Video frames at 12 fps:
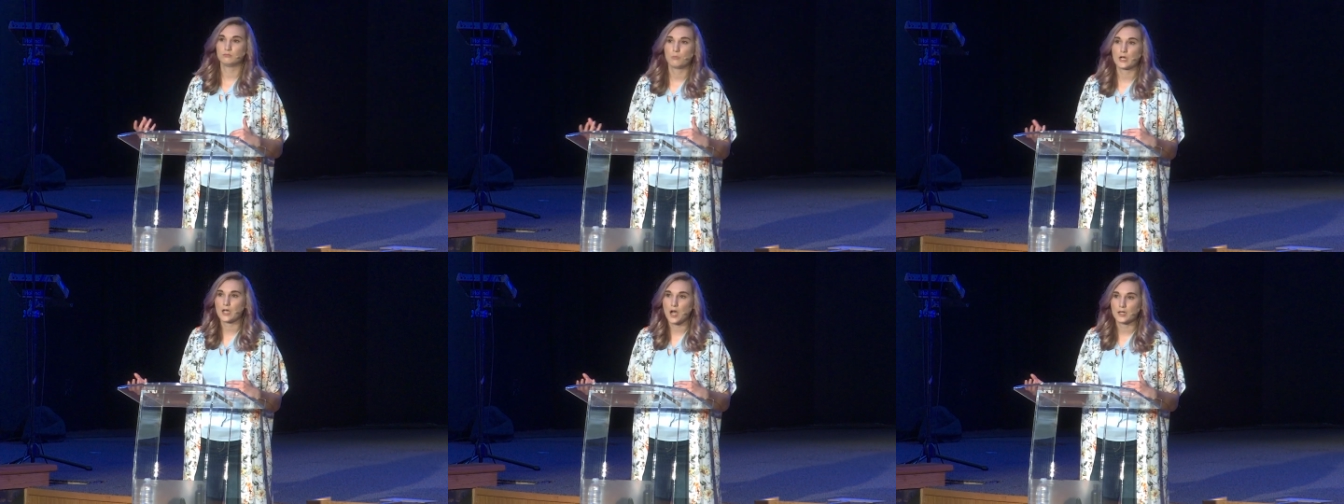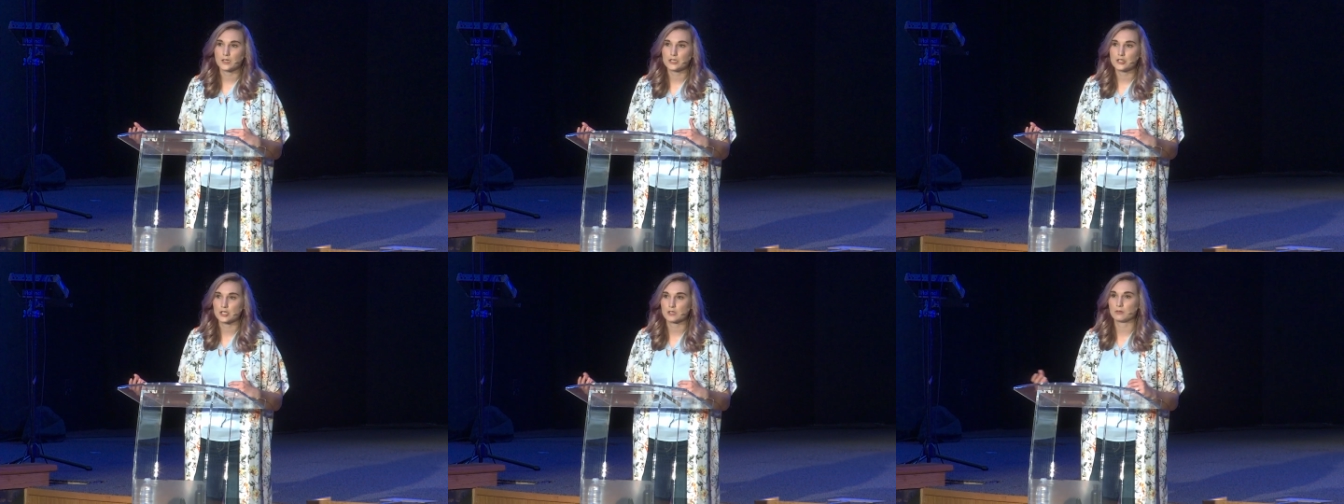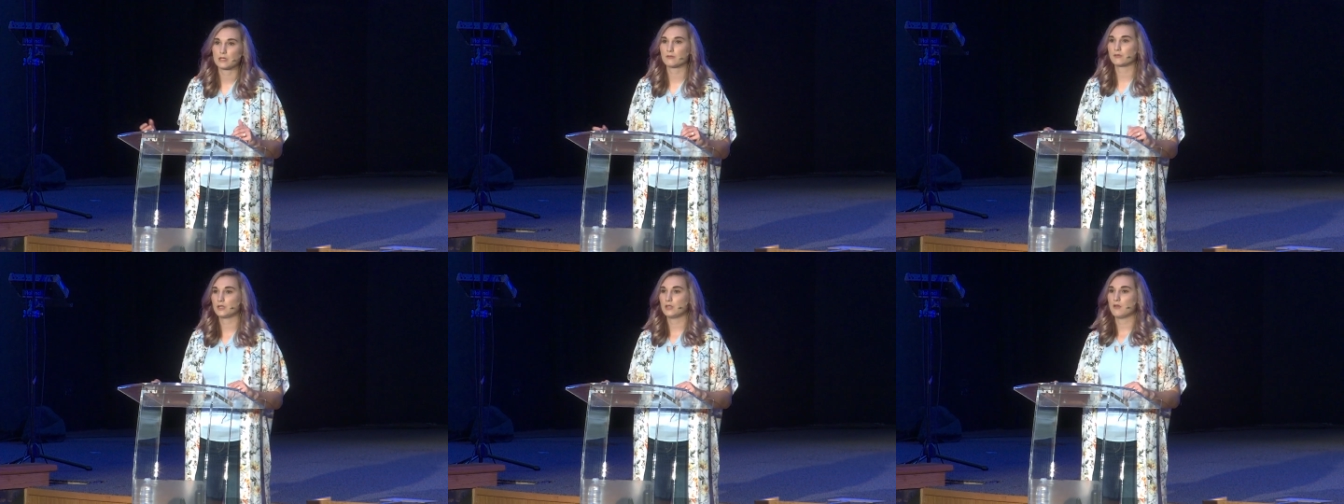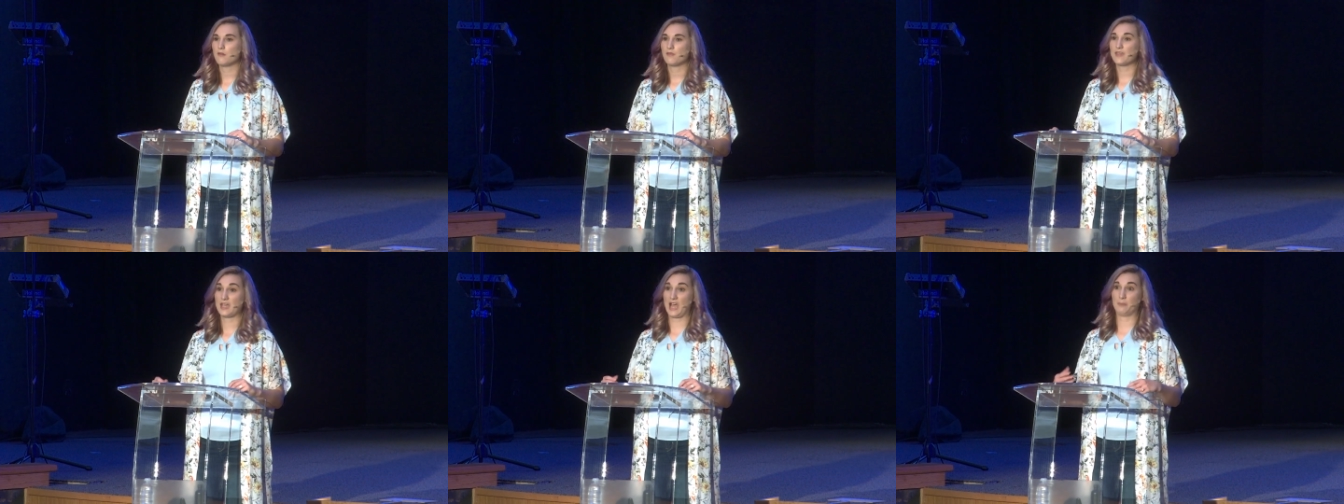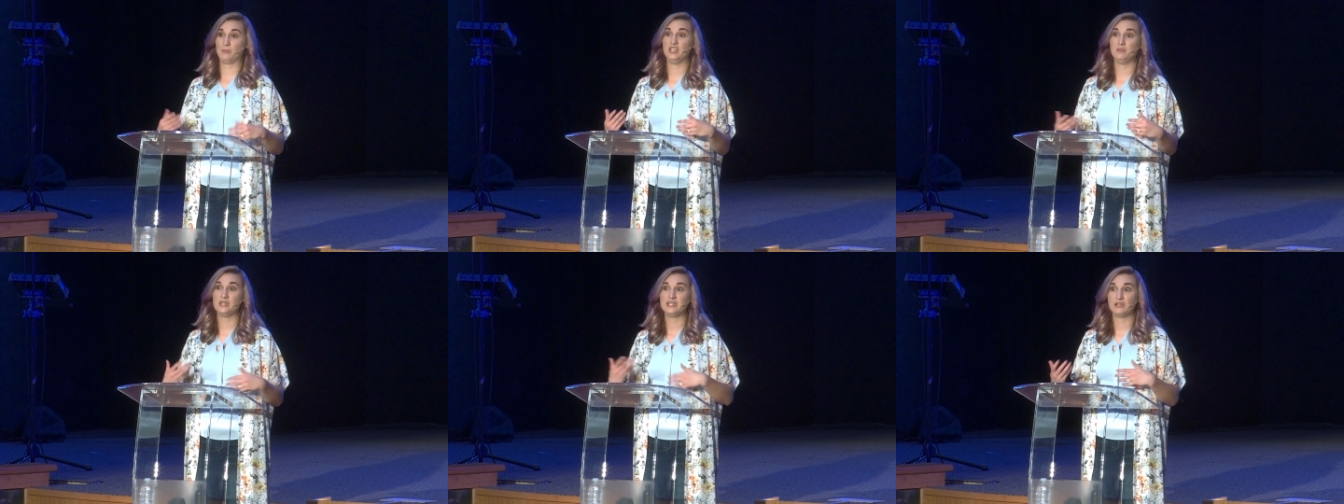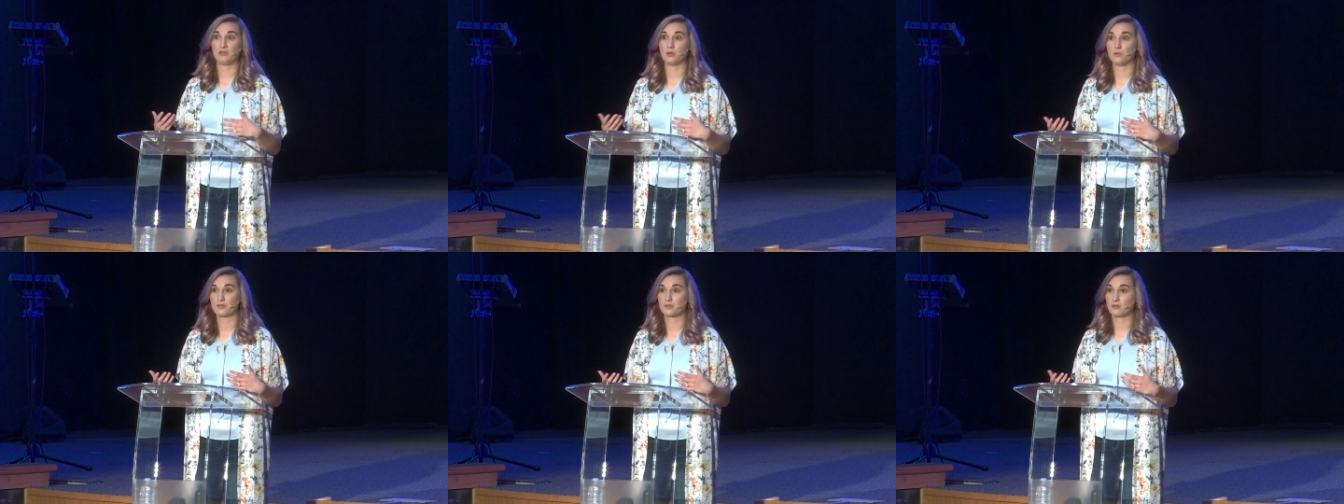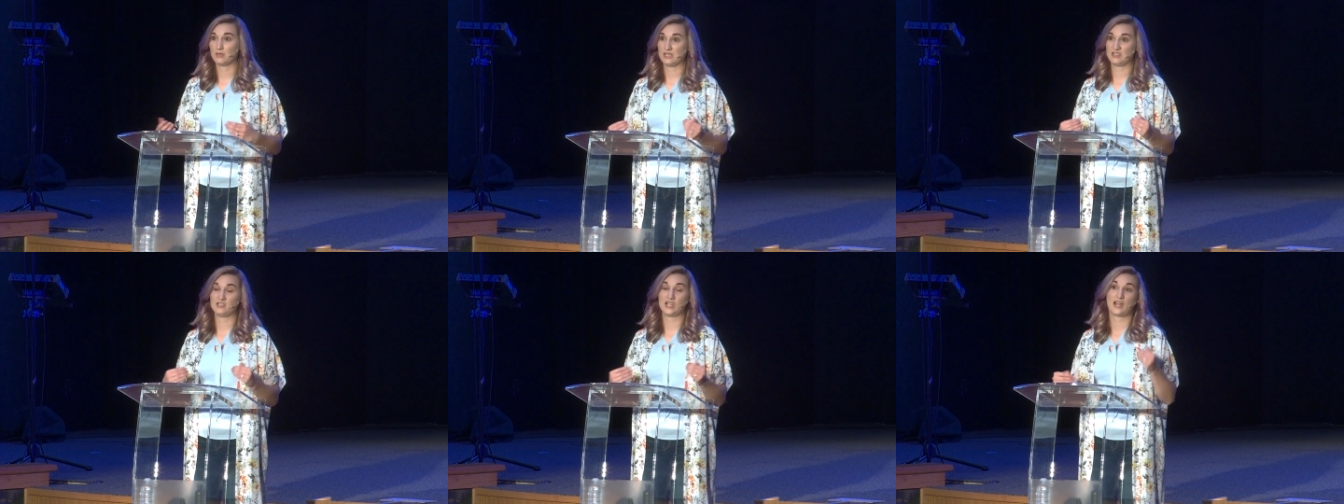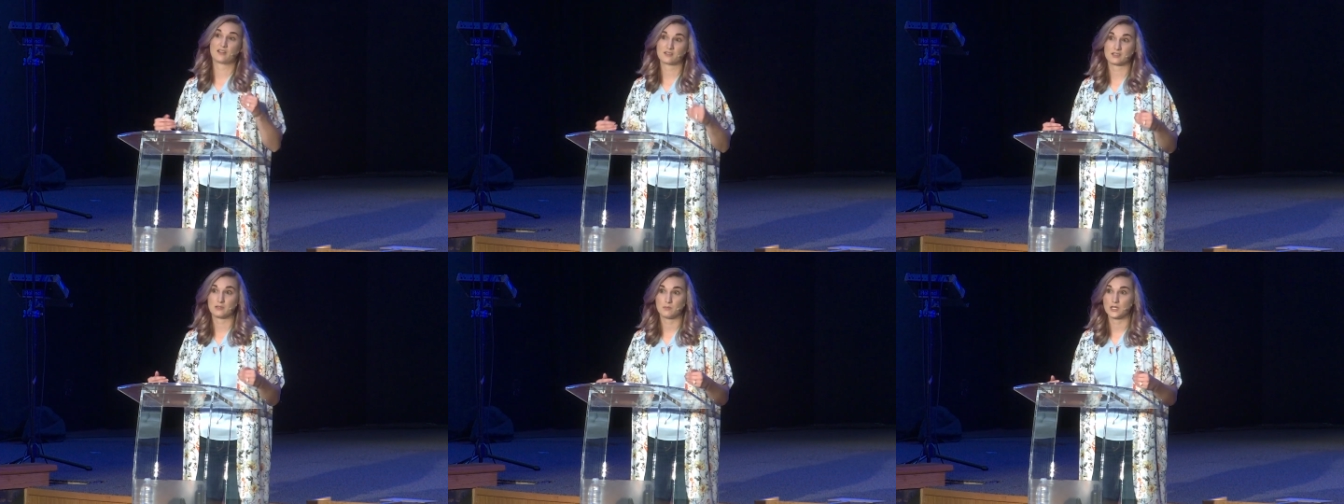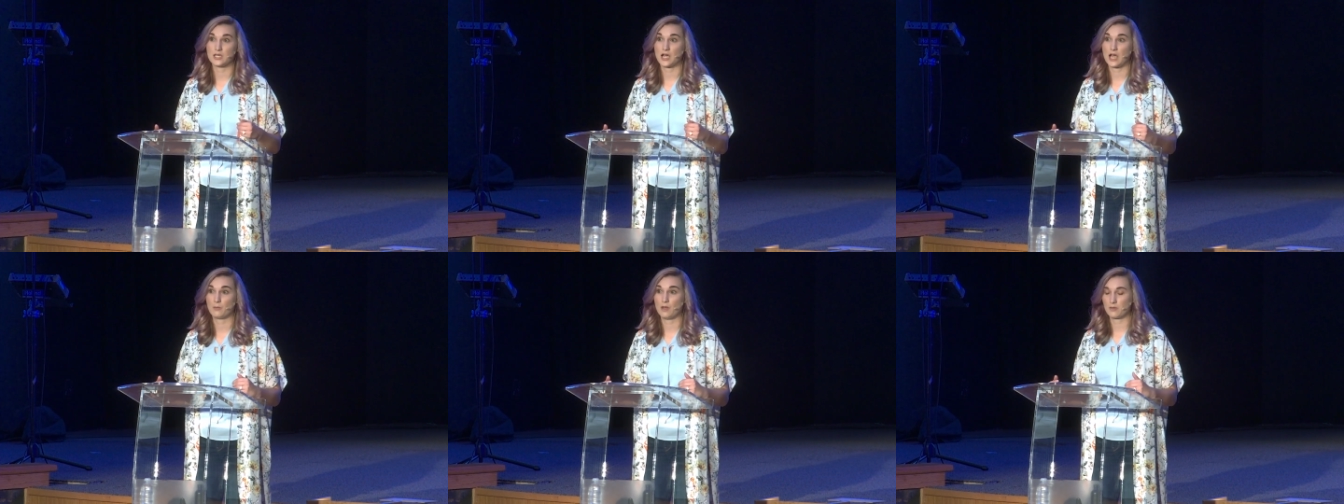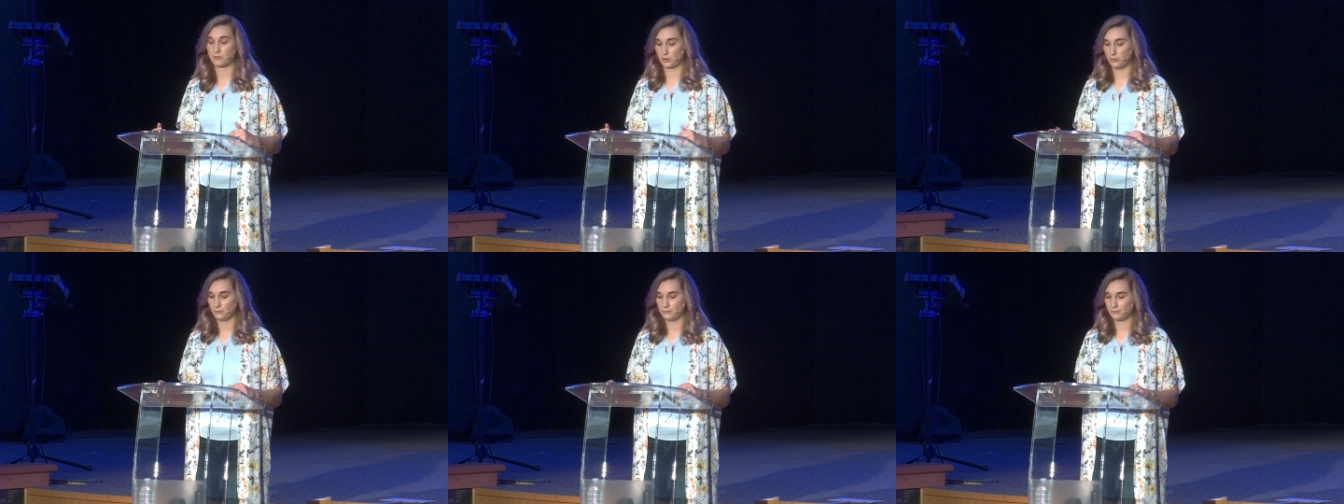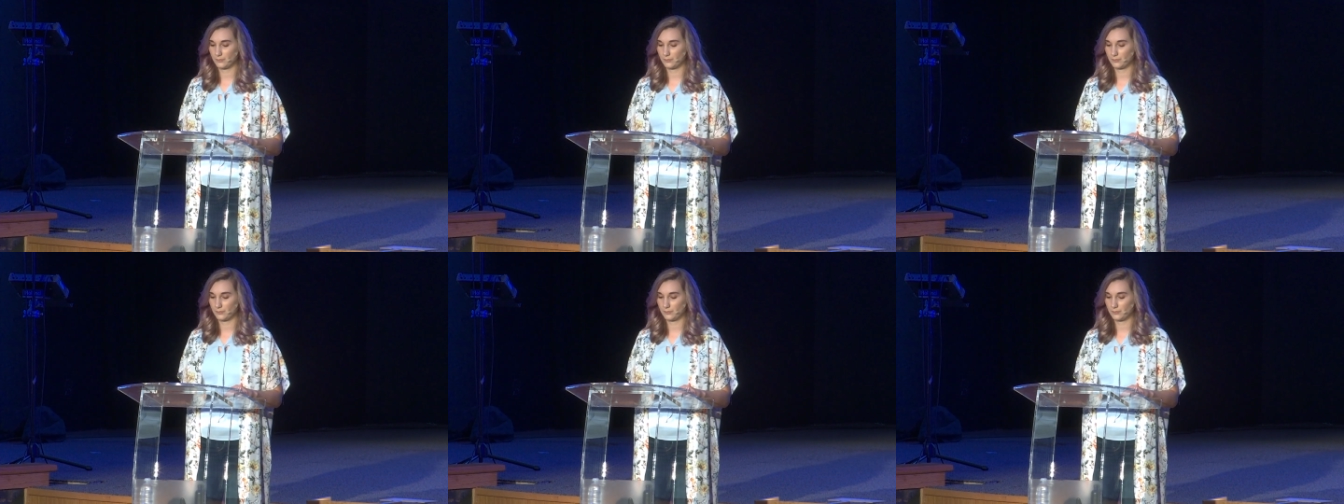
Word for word: what God can do if they happened to be dealing with the exact same thing I went through.